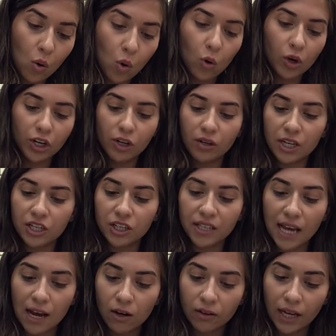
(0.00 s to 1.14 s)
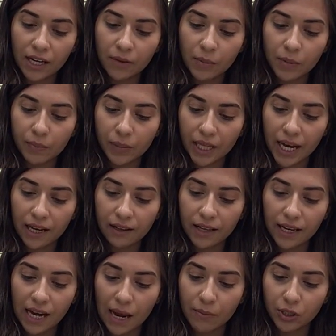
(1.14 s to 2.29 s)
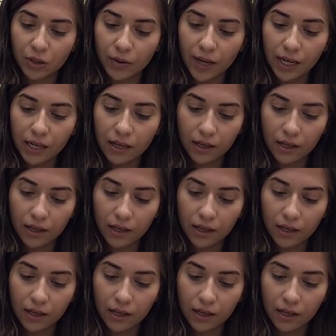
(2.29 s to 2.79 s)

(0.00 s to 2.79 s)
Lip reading: or you can just outline them in black like I'm doing.